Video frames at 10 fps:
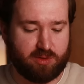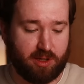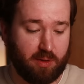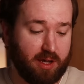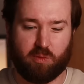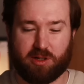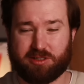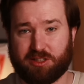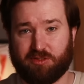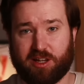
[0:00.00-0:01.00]
So
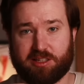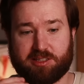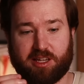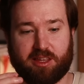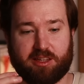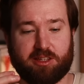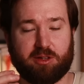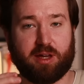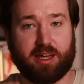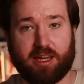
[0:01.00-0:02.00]
whilst it's fair to say that
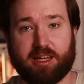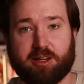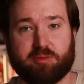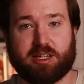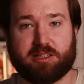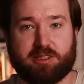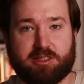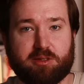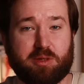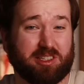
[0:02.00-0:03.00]
the UK income tax
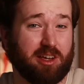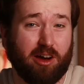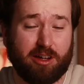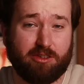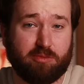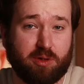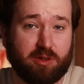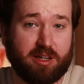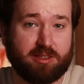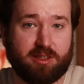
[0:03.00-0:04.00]
system is kind of
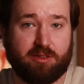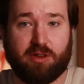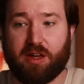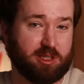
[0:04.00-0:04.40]
progressive,